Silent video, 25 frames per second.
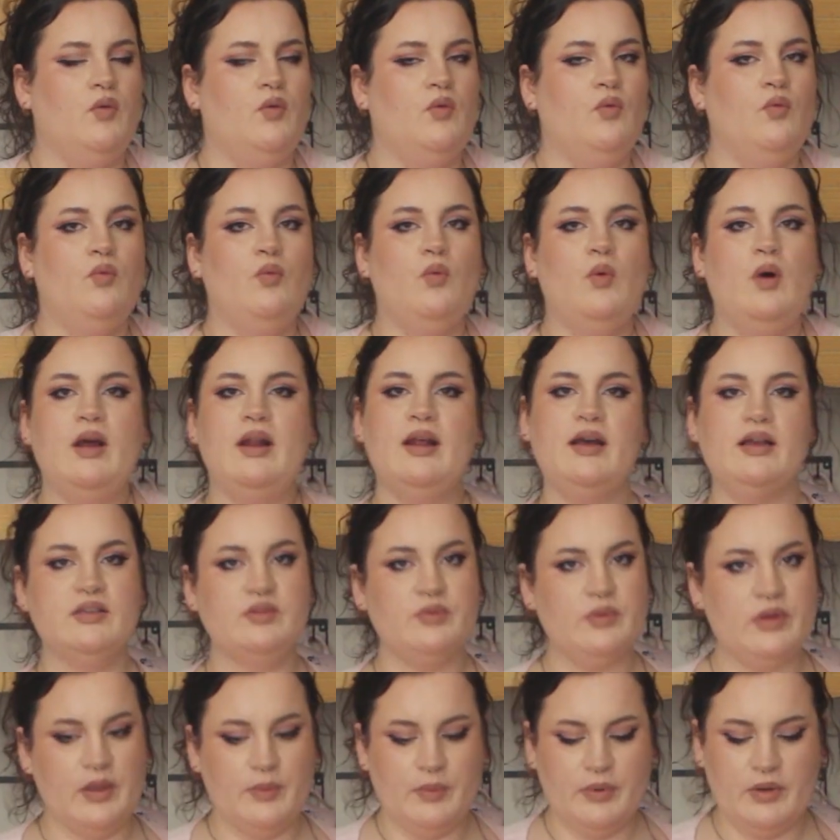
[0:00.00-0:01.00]
What
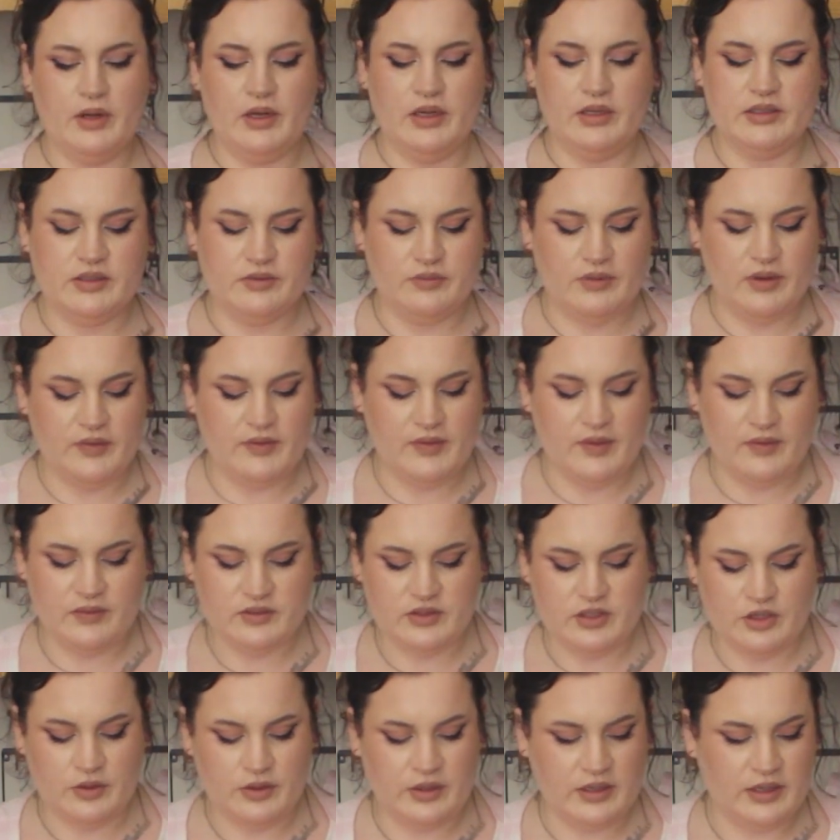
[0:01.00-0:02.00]
else would I put on the red
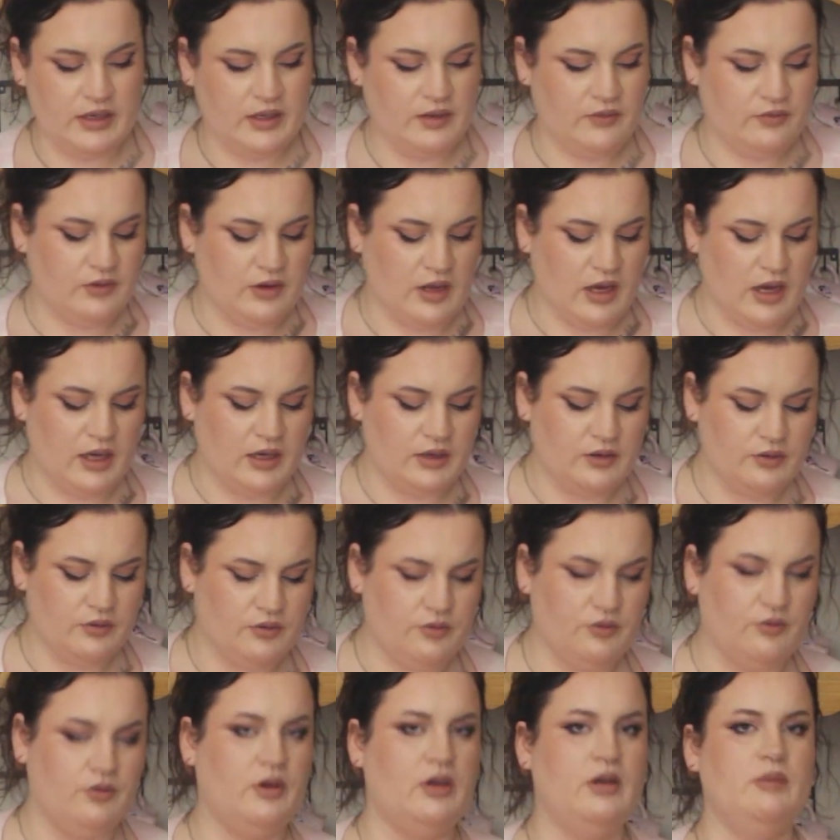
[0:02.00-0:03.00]
velvet donut if not
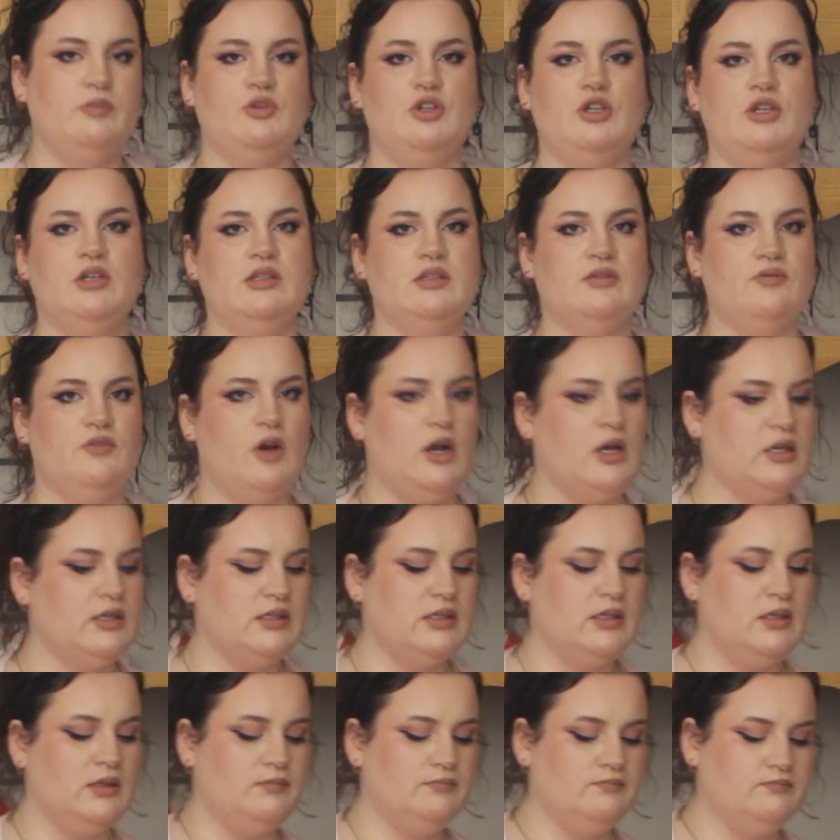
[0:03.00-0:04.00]
cream cheese
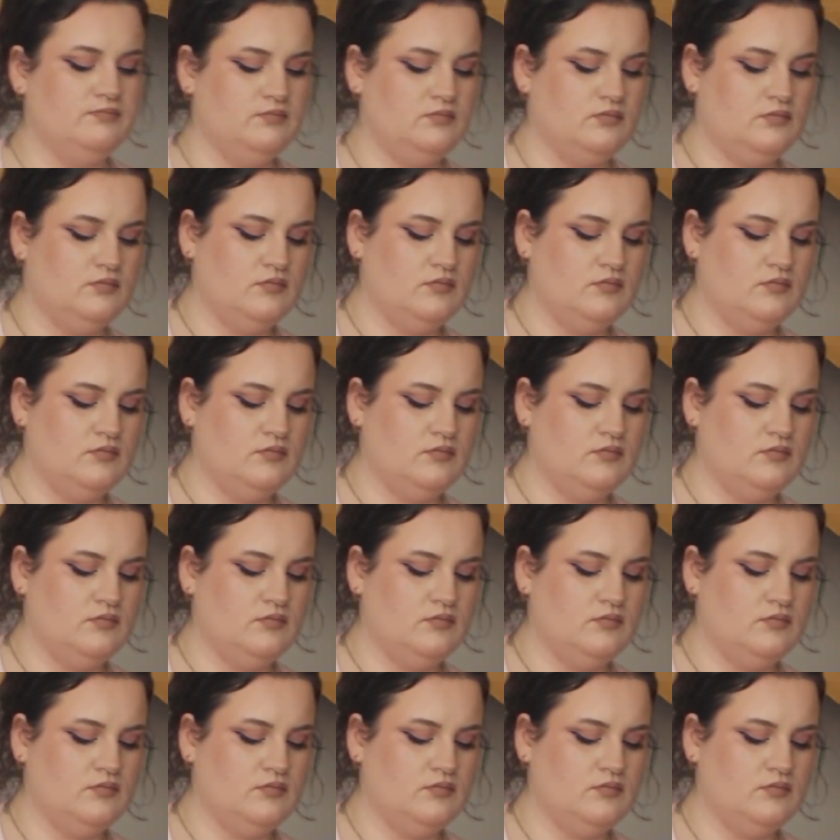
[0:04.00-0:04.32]
frosting?